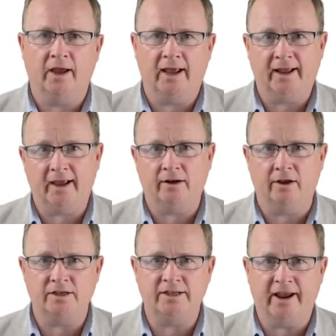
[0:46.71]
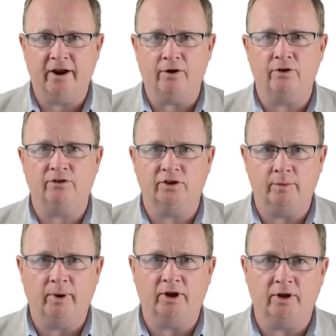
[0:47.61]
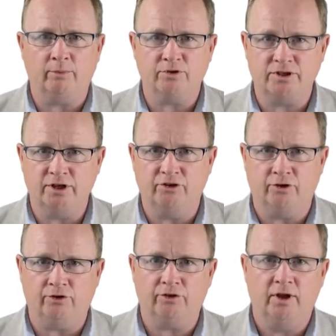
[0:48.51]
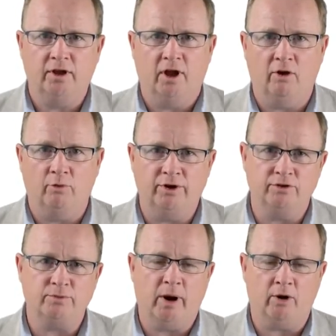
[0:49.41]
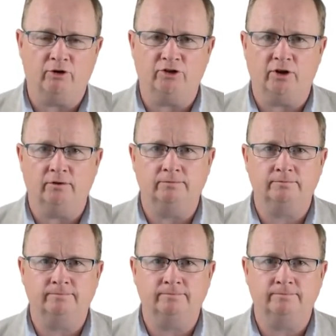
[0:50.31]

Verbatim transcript: and analyzing errors and debugging procedures of Windows PowerShell.